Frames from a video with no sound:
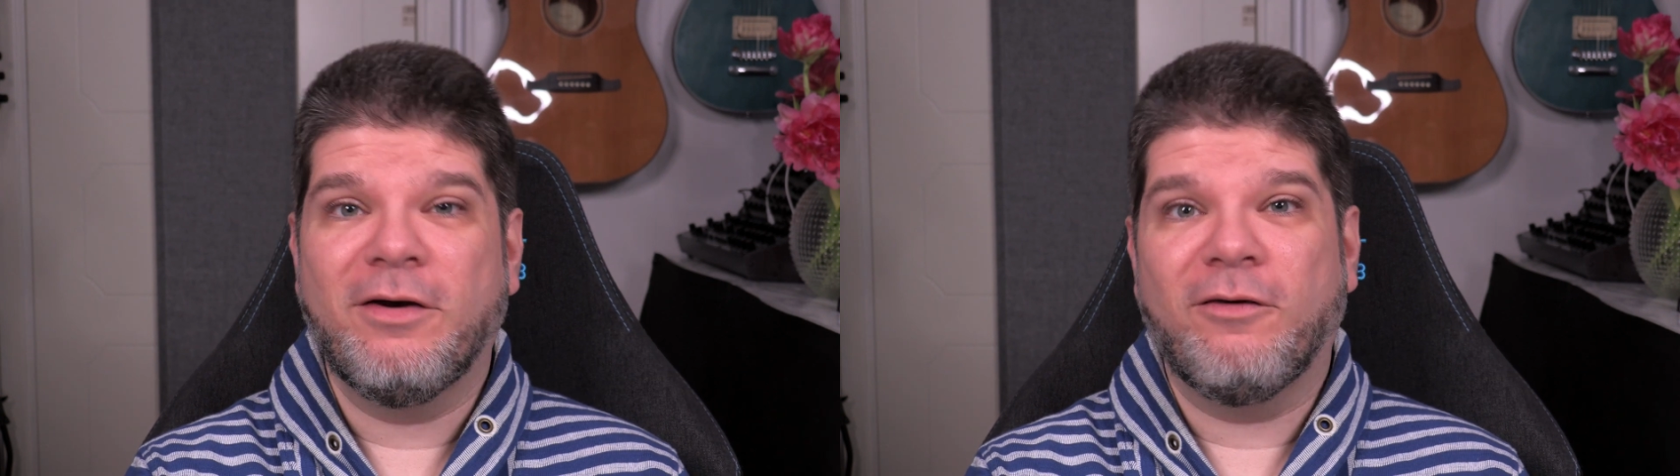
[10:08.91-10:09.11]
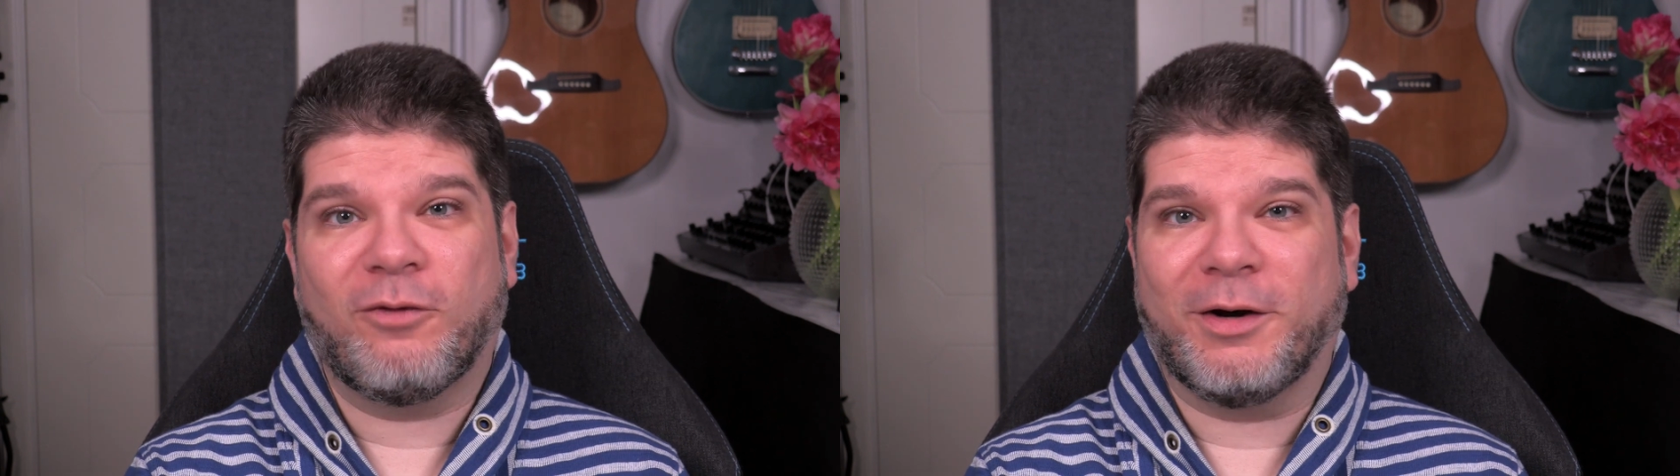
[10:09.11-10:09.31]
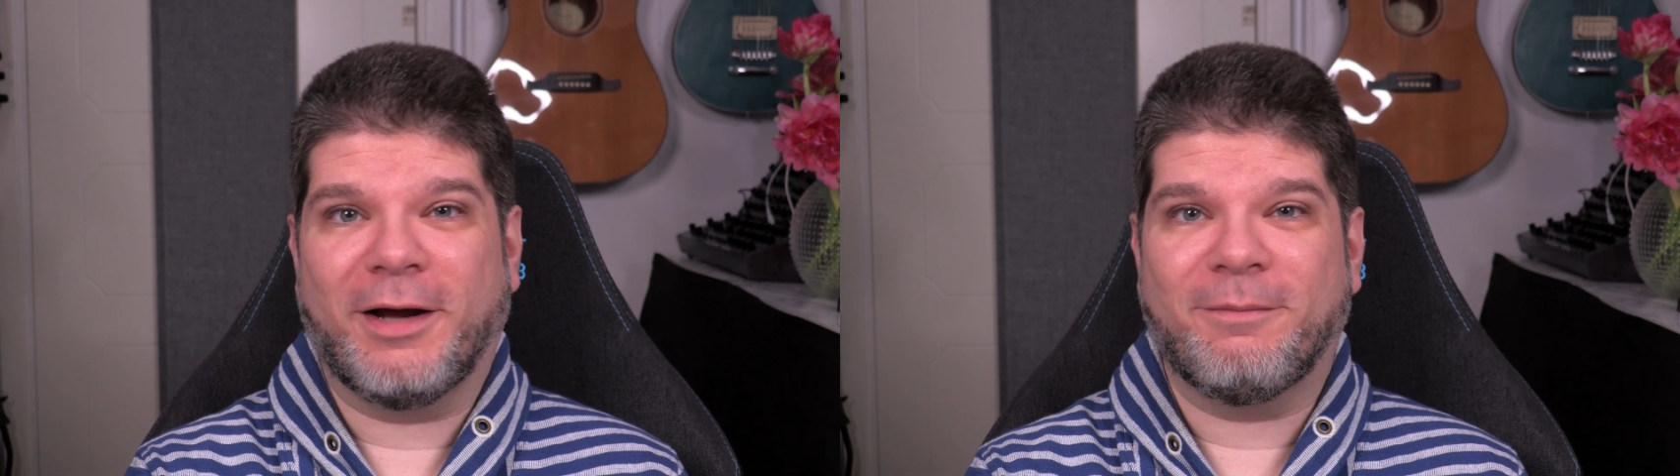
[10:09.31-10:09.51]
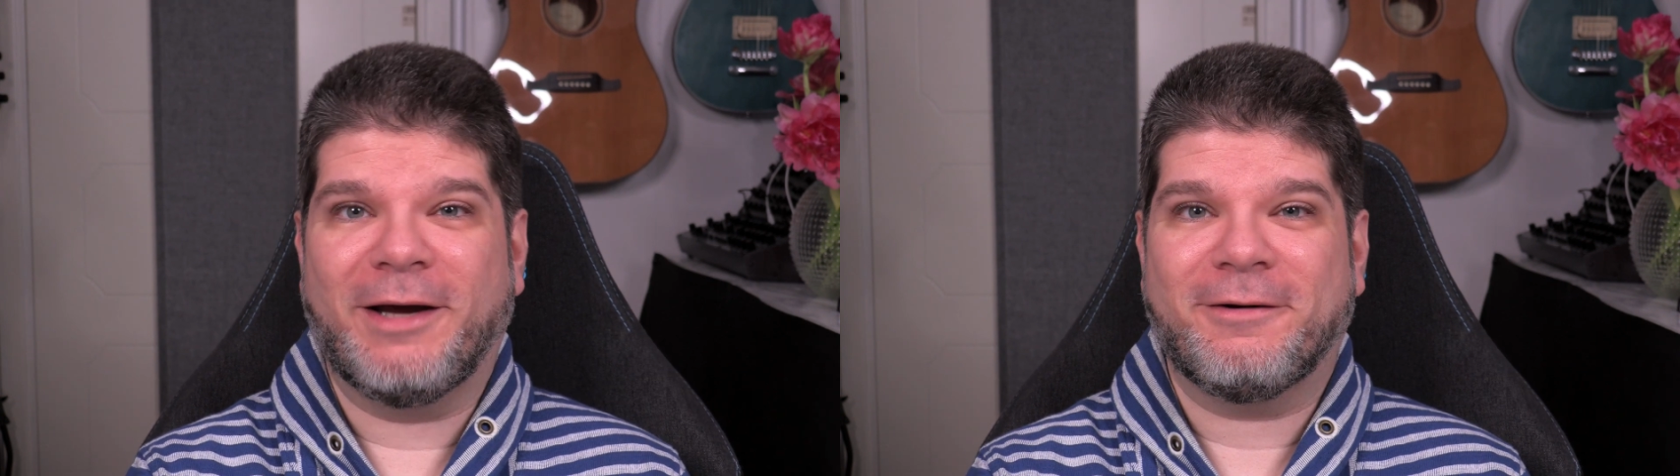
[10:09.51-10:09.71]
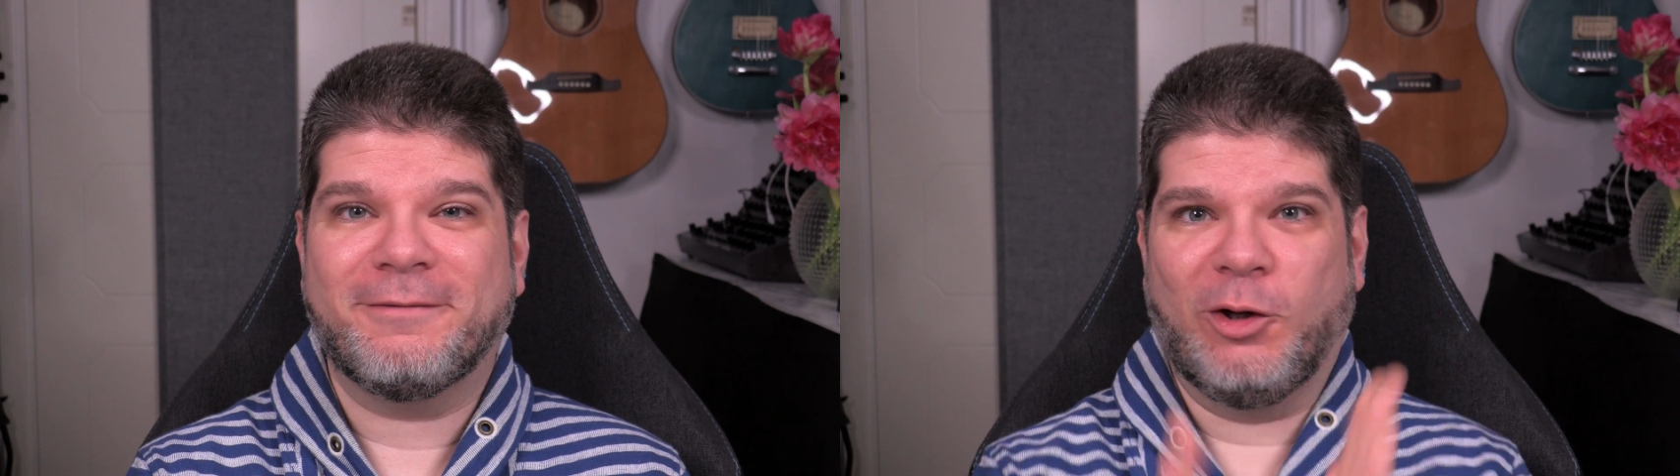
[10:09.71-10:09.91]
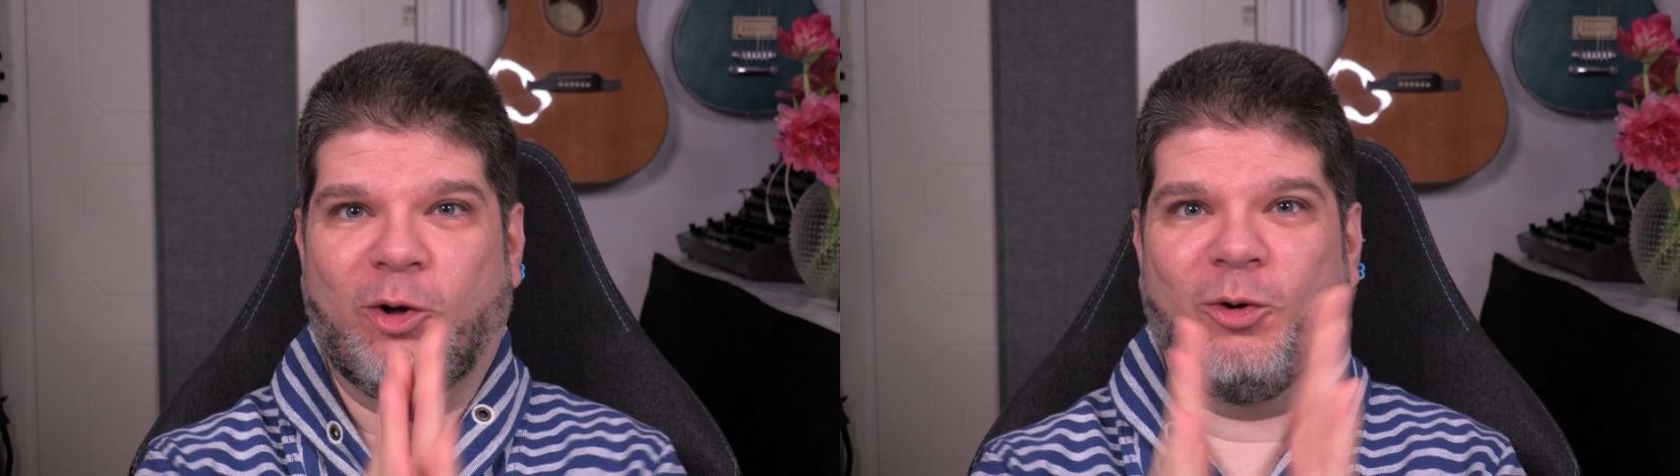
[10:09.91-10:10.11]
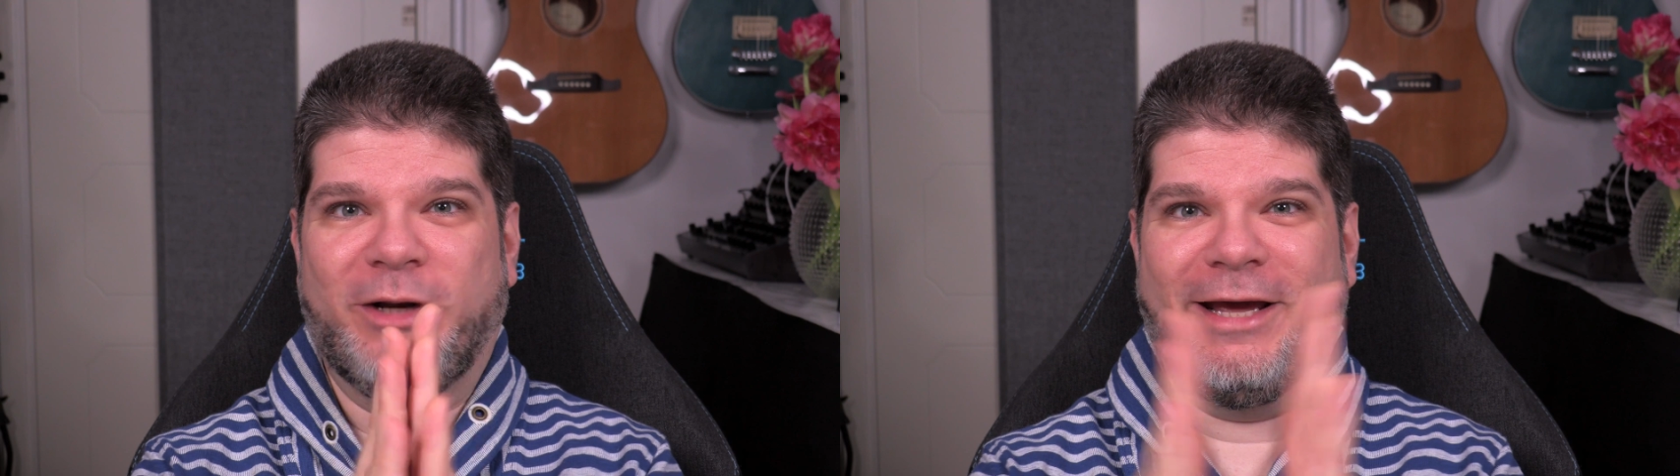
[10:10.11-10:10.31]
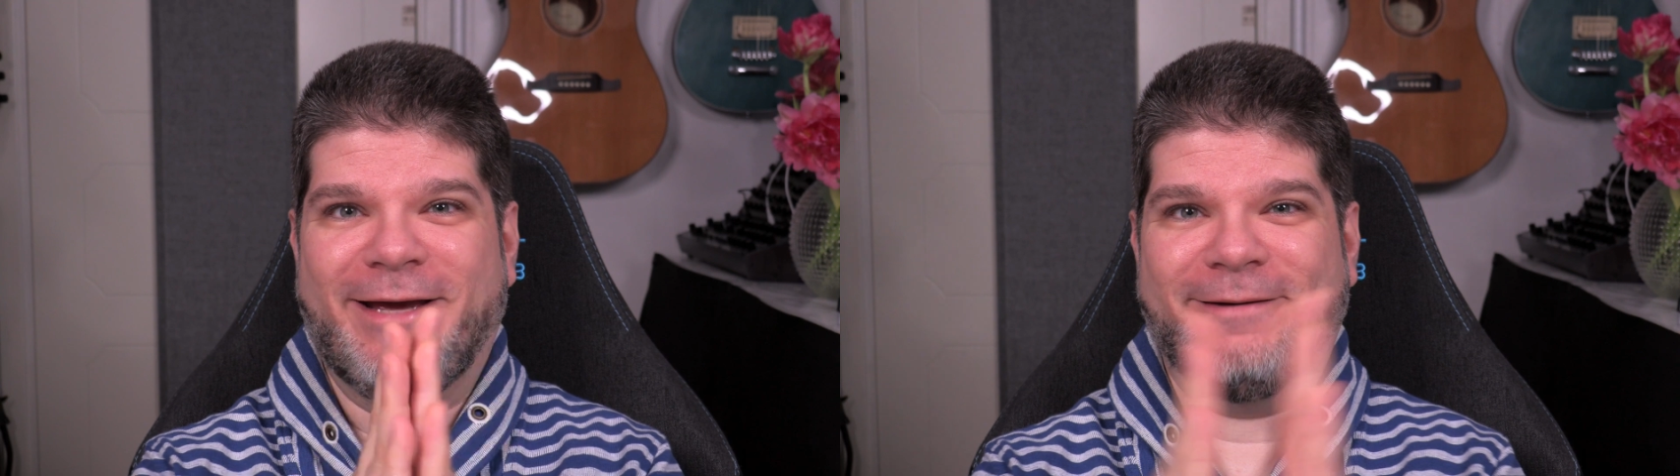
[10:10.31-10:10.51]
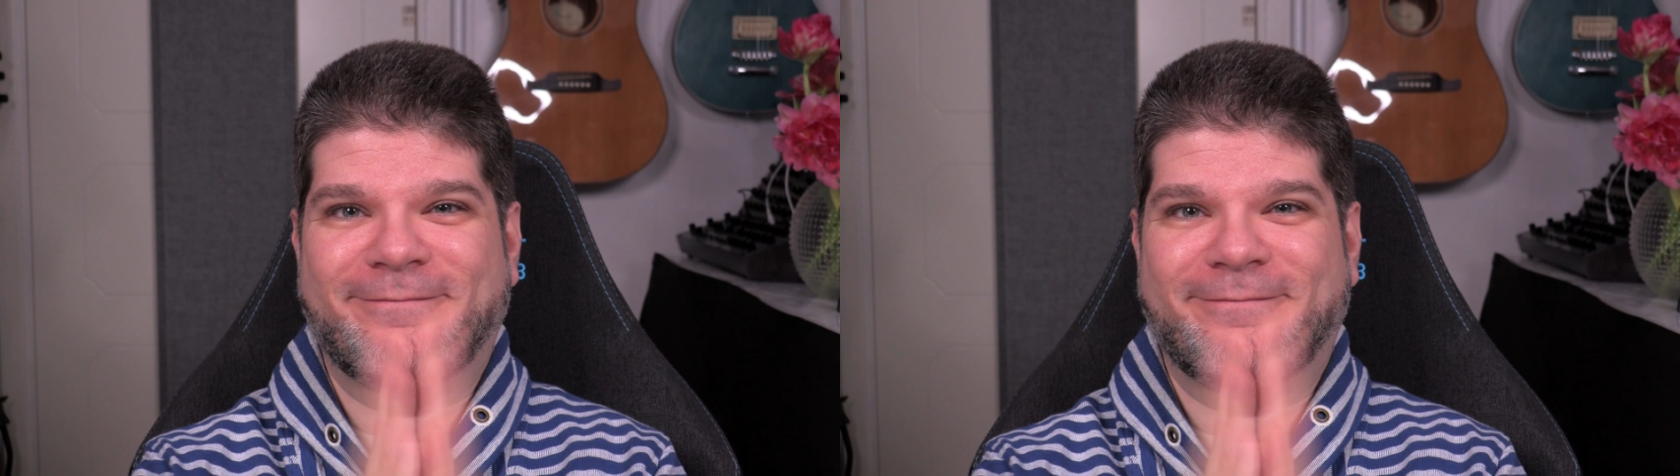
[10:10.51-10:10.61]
for that matter. Goody!